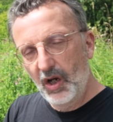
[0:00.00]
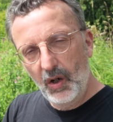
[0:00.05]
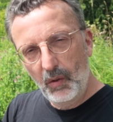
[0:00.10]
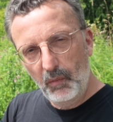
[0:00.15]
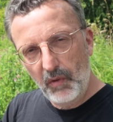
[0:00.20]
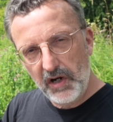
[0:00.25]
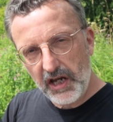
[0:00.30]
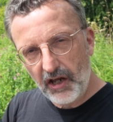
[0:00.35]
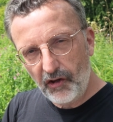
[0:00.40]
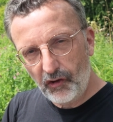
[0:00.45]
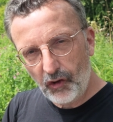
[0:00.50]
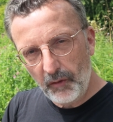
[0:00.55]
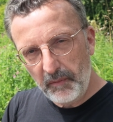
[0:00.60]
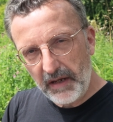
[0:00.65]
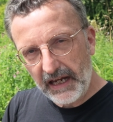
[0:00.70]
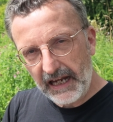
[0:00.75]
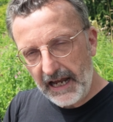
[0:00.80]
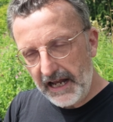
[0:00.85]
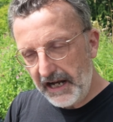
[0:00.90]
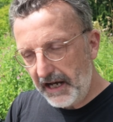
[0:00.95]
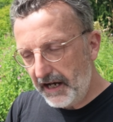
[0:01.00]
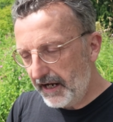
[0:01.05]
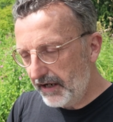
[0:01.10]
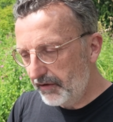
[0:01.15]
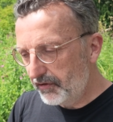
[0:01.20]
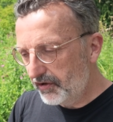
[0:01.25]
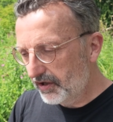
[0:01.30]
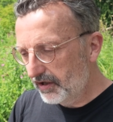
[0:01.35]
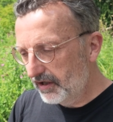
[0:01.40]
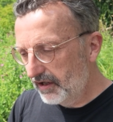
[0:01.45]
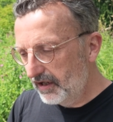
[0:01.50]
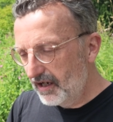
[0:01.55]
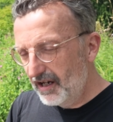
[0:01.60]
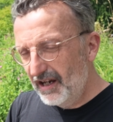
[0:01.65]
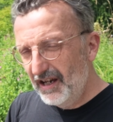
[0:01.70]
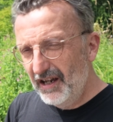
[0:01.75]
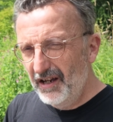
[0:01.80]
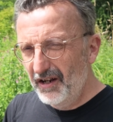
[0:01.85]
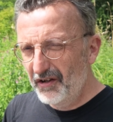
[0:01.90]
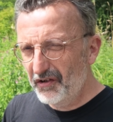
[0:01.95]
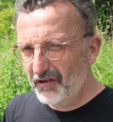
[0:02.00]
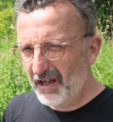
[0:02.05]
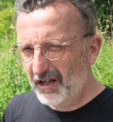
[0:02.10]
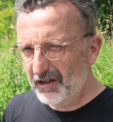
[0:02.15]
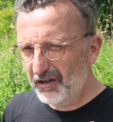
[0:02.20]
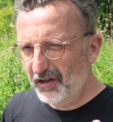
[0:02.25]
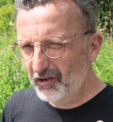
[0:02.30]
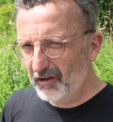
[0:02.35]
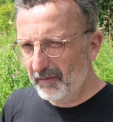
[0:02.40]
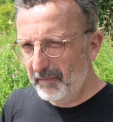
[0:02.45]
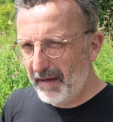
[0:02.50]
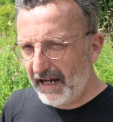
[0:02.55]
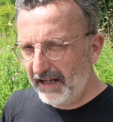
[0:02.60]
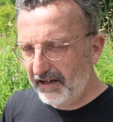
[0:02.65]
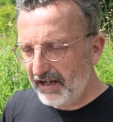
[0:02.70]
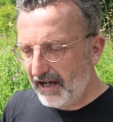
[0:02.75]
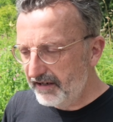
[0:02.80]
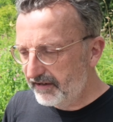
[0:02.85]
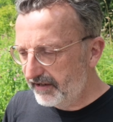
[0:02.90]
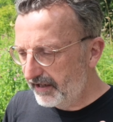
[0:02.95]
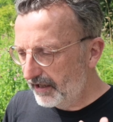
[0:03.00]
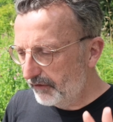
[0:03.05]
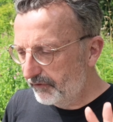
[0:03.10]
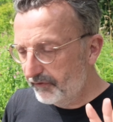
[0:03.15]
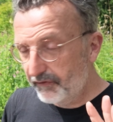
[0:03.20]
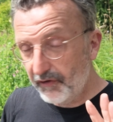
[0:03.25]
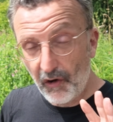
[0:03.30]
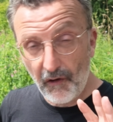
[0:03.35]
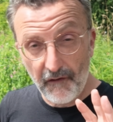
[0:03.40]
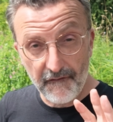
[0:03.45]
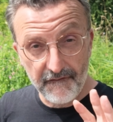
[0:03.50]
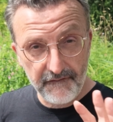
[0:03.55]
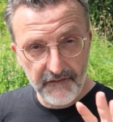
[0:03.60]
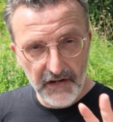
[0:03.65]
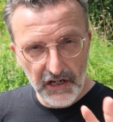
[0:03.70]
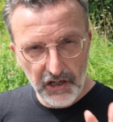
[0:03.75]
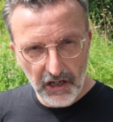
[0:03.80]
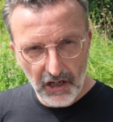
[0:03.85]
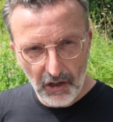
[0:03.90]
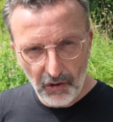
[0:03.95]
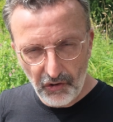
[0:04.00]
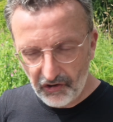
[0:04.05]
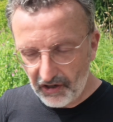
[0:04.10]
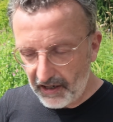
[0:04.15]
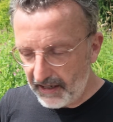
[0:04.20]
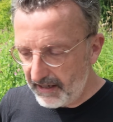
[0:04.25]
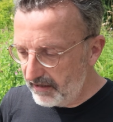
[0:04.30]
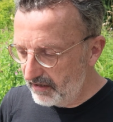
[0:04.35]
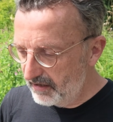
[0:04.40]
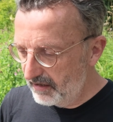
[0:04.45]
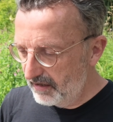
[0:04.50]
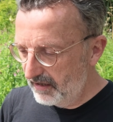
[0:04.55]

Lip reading: when you're zooming in and out. So that doesn't make it ideal for video, say.